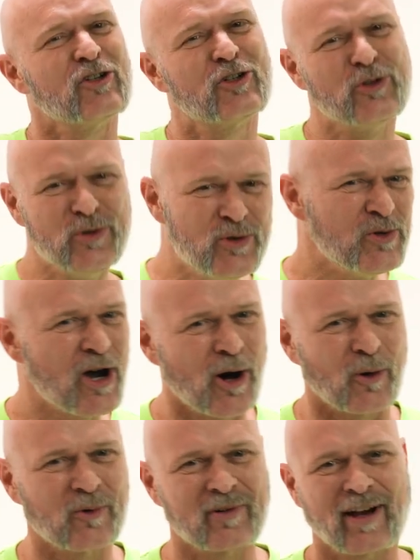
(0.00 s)
do you
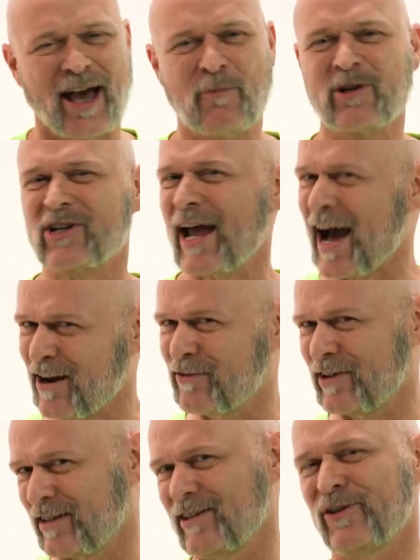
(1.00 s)
know how much attic
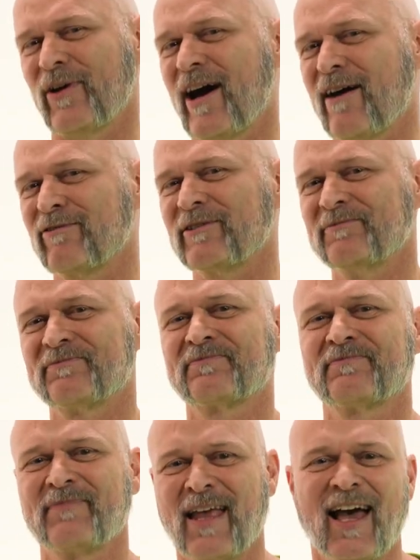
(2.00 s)
venting you have?
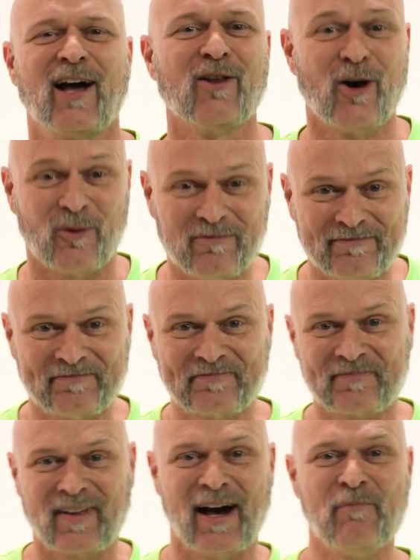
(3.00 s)
Hello,
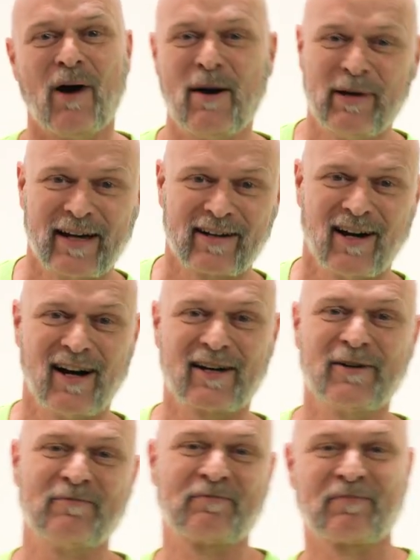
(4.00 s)
I'm Bob
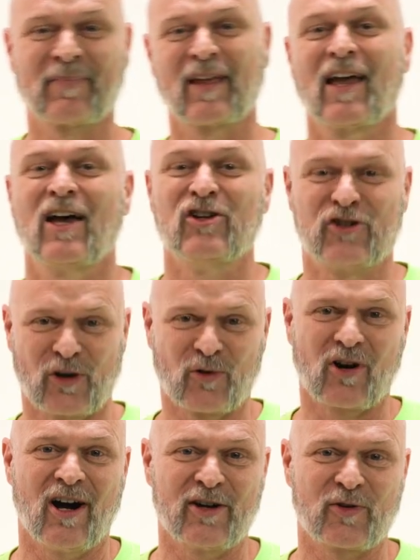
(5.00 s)
Hancock, general
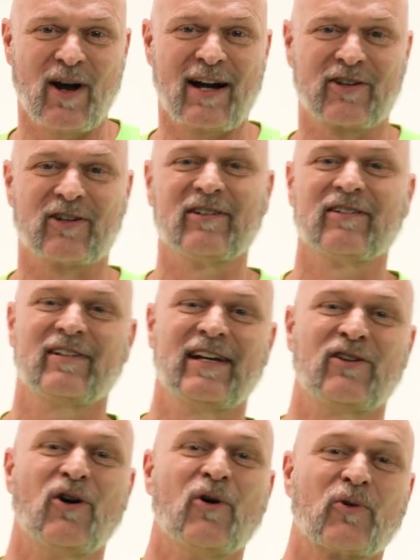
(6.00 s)
contractor
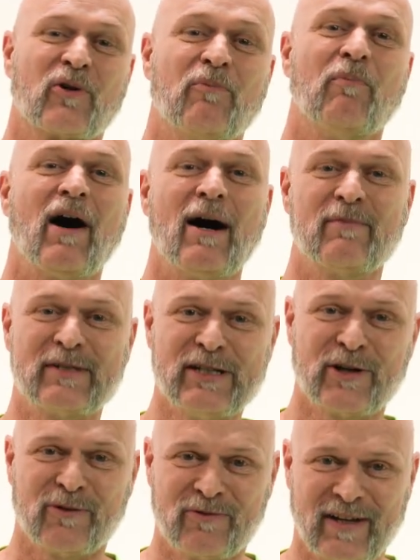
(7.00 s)
and owner of
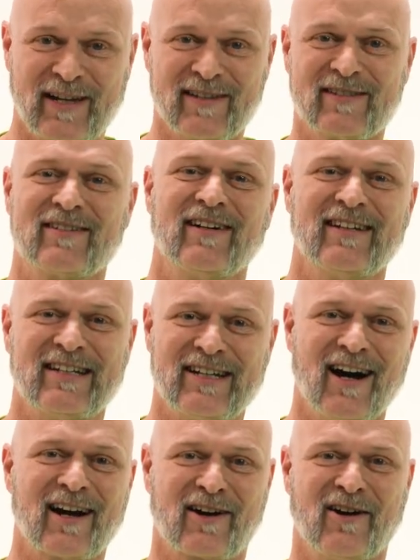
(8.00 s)

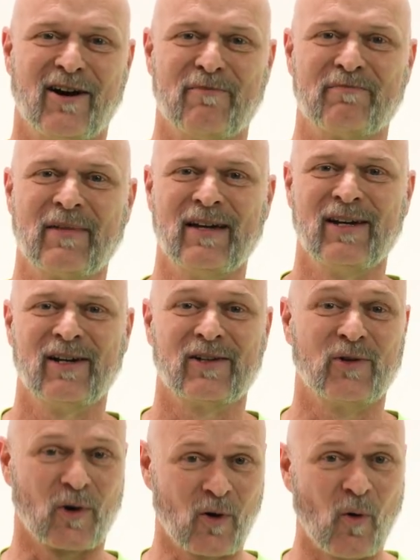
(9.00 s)
bobsecofans.com,
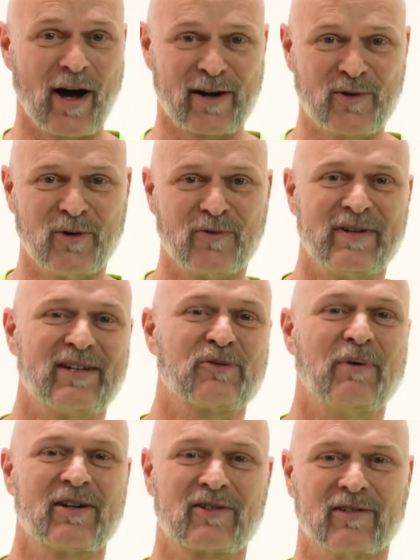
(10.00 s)
your QuietCool fan
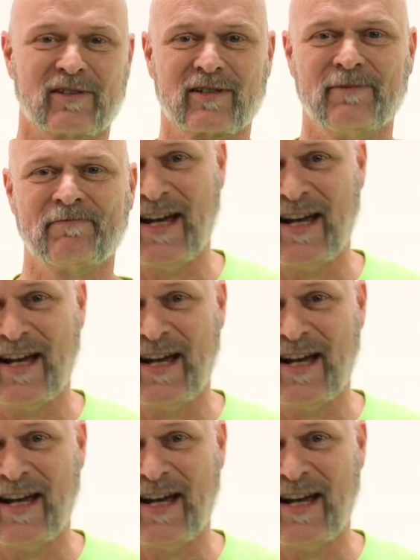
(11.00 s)
specialist.